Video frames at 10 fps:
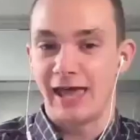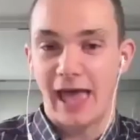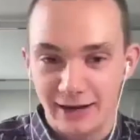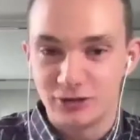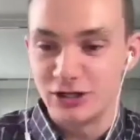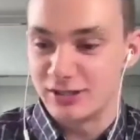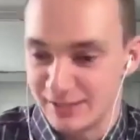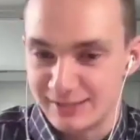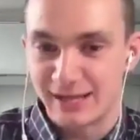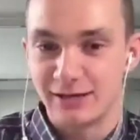energies and
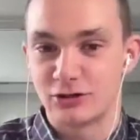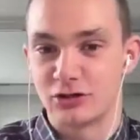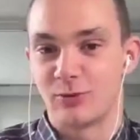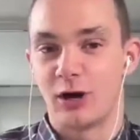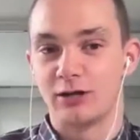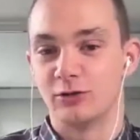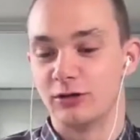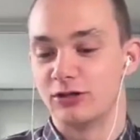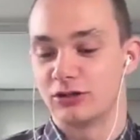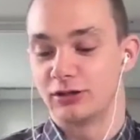intentions behind
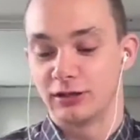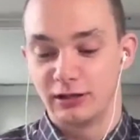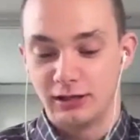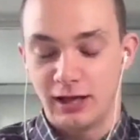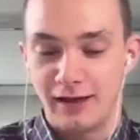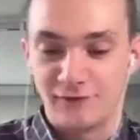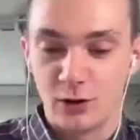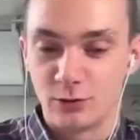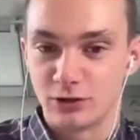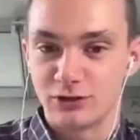noise that,
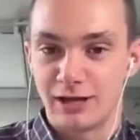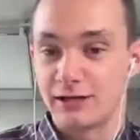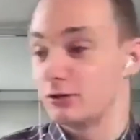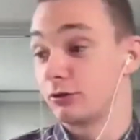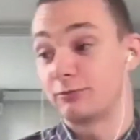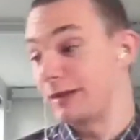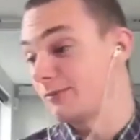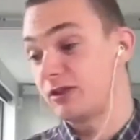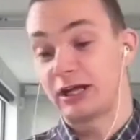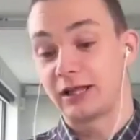and you can maybe think